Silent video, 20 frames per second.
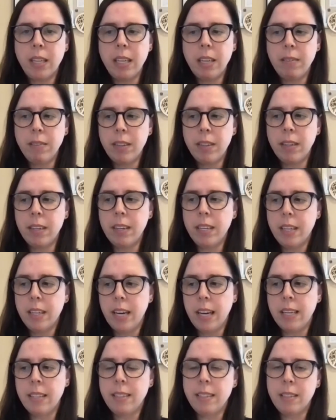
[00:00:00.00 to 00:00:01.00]
even
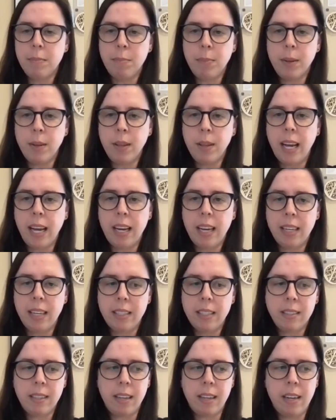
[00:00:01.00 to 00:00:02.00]
as simple
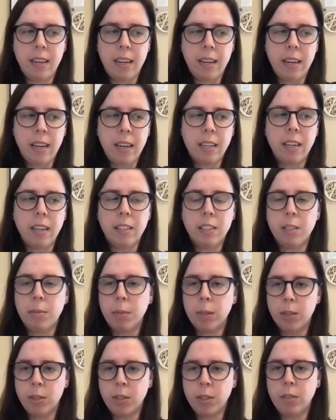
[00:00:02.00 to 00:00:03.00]
as a
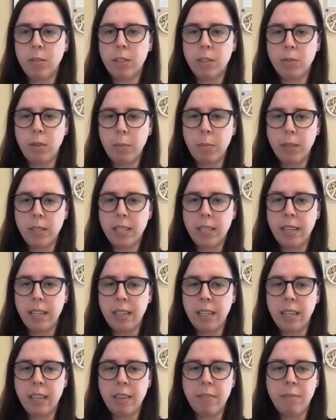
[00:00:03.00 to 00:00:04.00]
customer service
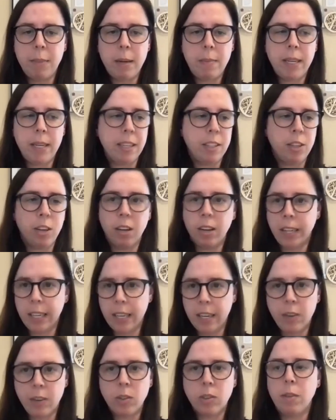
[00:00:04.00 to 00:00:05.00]
representative, maybe at
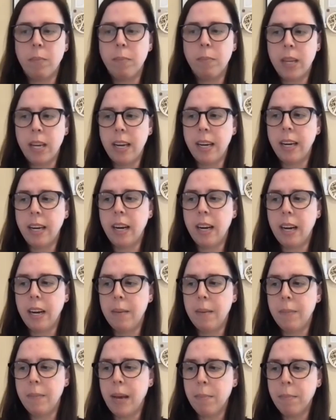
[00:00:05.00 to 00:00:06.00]
Target or something,
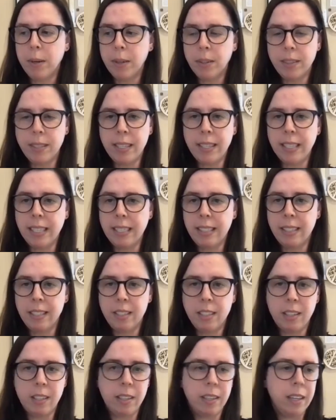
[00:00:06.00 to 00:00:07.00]
that person needs
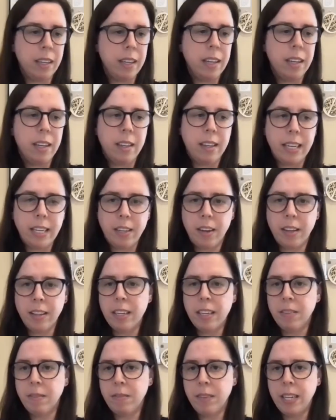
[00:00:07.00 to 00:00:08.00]
to think on
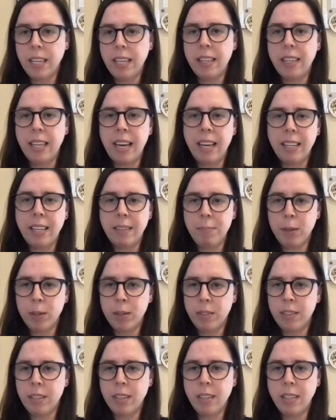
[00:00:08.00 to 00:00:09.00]
their feet. That
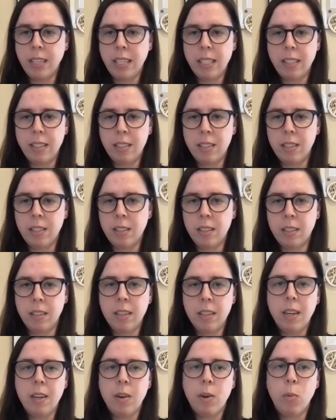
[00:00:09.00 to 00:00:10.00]
person needs to
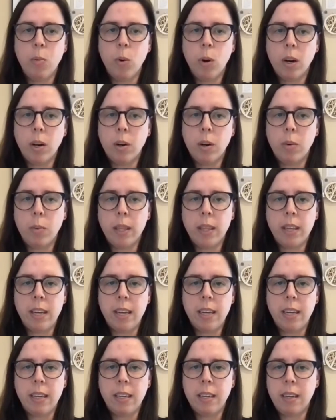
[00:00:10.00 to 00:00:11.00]
work
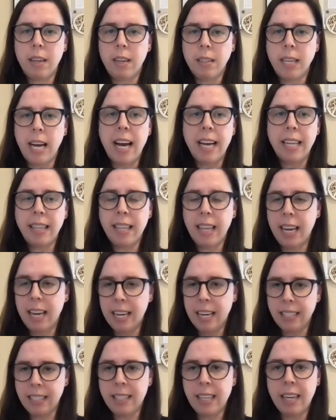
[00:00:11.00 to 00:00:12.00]
within
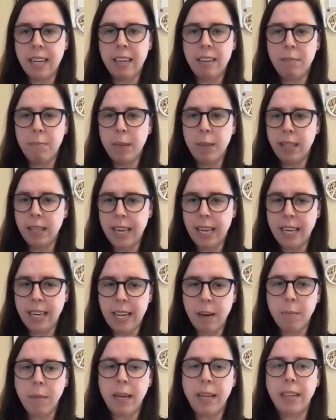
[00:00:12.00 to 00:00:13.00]
guidelines that have been laid
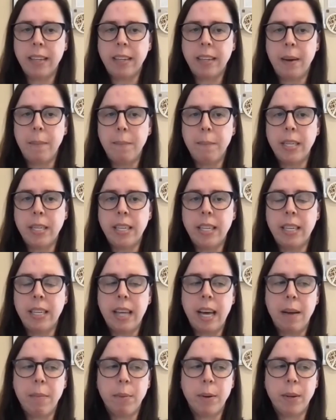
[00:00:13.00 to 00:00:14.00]
out by the company.
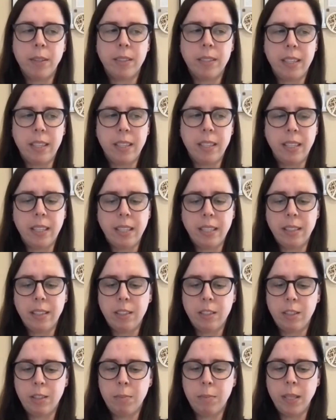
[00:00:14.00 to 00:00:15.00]
That person needs
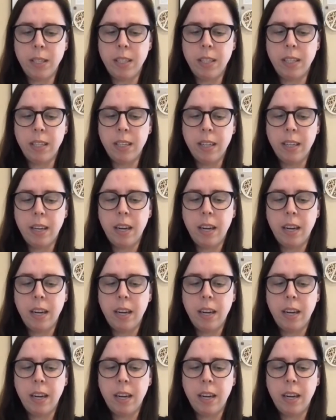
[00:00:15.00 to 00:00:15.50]
to be,